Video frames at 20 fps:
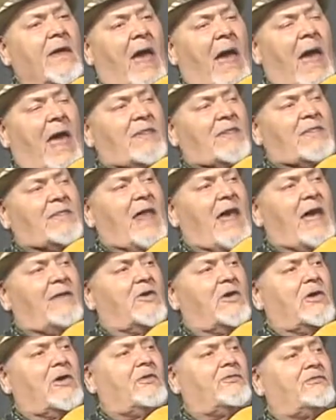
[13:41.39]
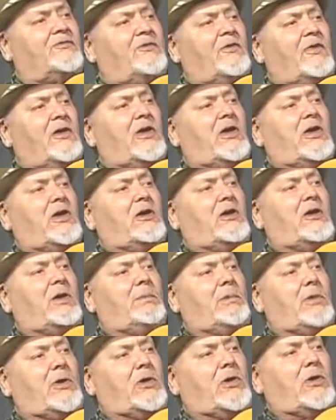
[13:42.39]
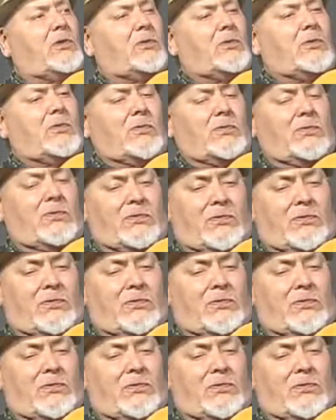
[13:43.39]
and never feel abused.